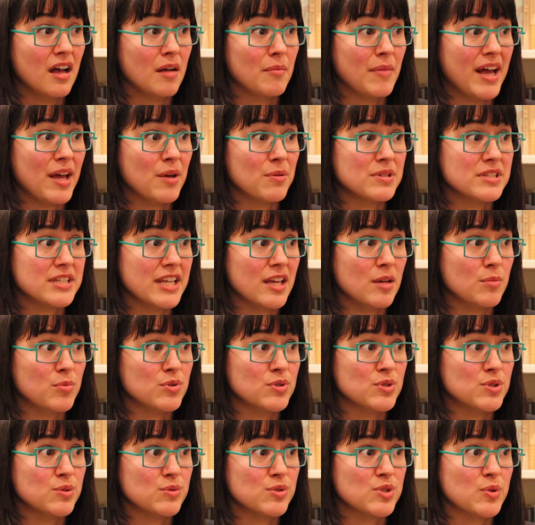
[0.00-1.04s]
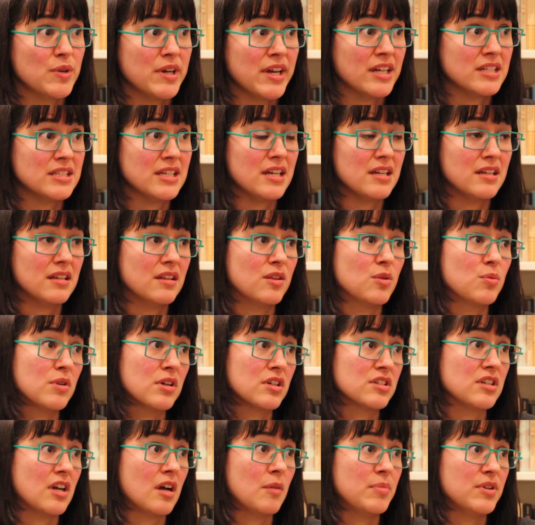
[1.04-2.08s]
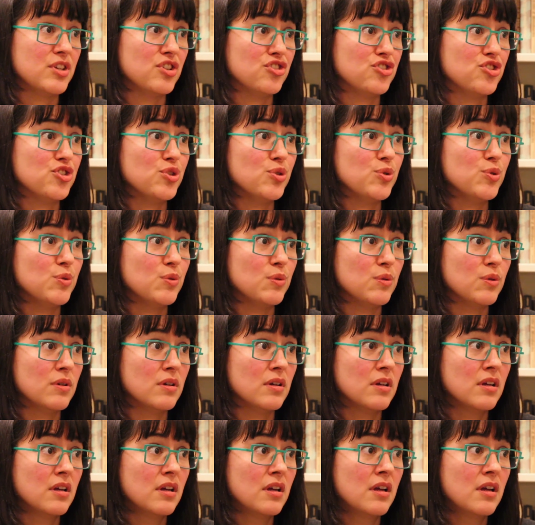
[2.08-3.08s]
I was able to, so I attended the workshop in June,